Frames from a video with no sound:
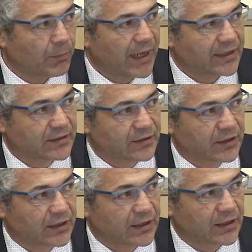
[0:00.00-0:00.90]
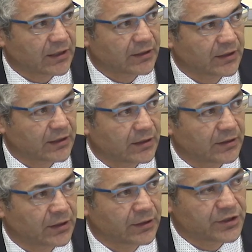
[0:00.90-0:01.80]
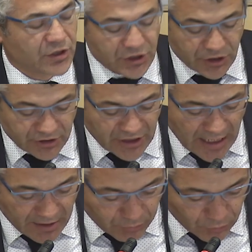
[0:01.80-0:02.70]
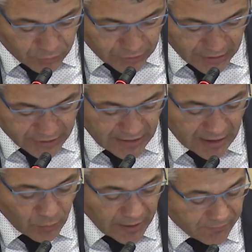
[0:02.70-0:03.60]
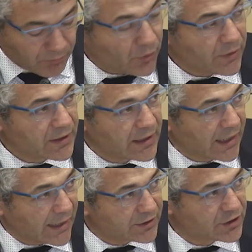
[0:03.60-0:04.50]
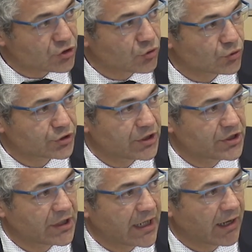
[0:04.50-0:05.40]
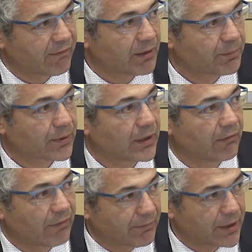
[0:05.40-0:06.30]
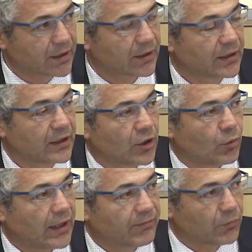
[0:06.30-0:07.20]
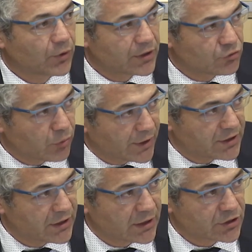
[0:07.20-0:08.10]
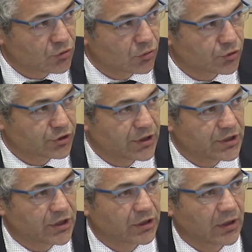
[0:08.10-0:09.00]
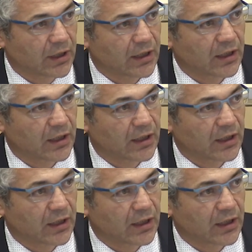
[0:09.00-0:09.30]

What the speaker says: but the teachers are volunteers. And we have more than 100 schools teaching Arabic. We have more than 20 schools teaching